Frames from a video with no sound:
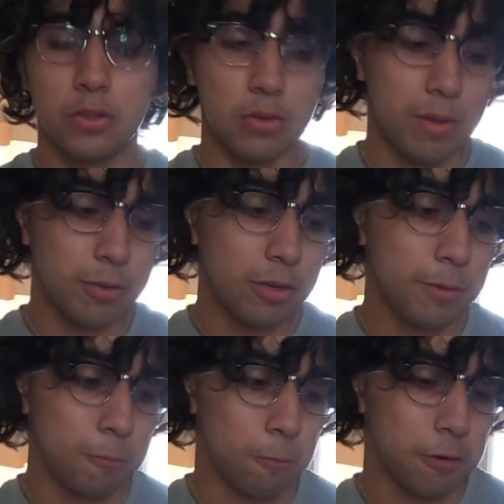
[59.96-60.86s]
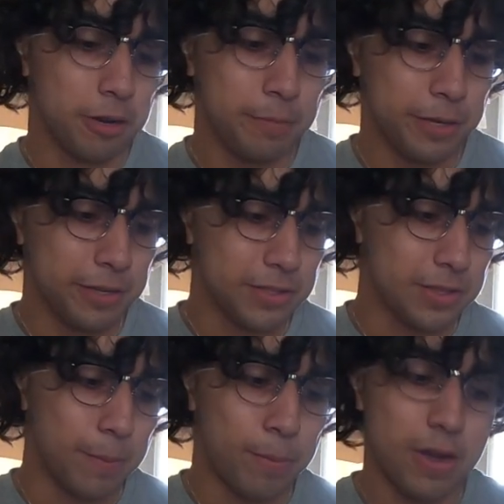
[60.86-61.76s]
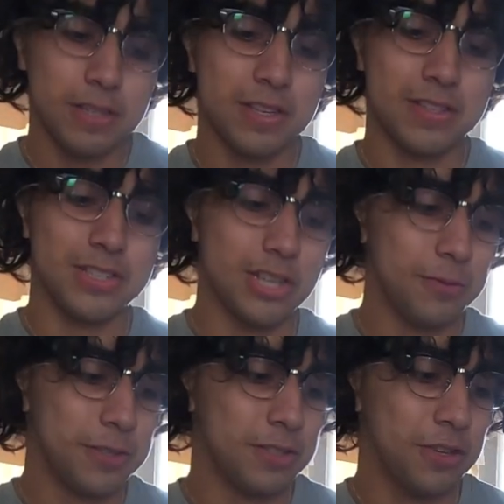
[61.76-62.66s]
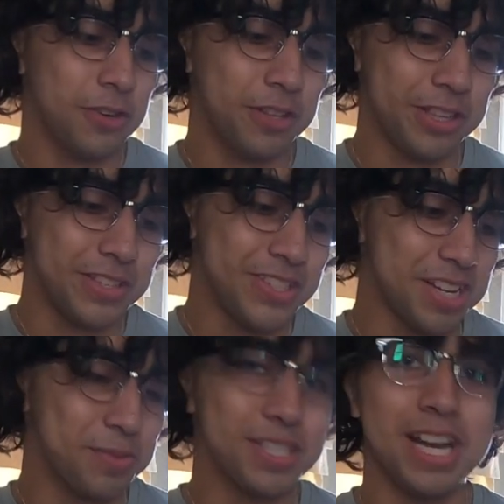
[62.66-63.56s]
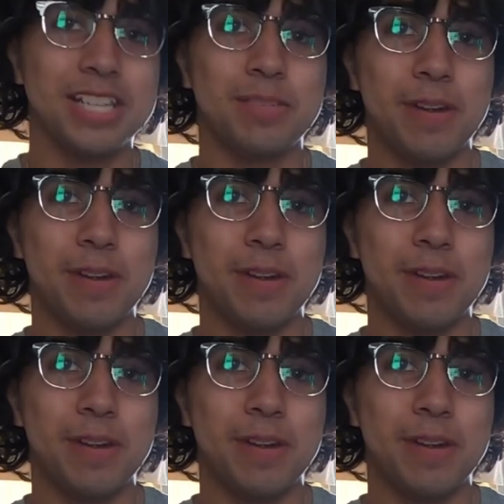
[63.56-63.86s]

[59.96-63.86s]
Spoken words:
So I'm a little bit worried because the box itself is literally the same size as